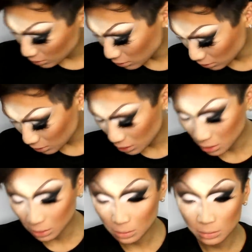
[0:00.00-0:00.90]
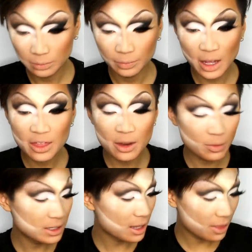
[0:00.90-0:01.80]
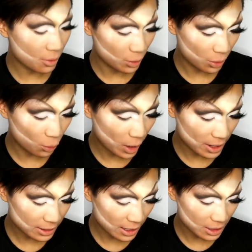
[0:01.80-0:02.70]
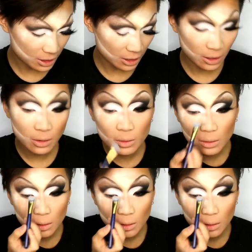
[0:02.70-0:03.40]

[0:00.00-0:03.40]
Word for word: Oh, girl. And then reset that with a white eyeshadow.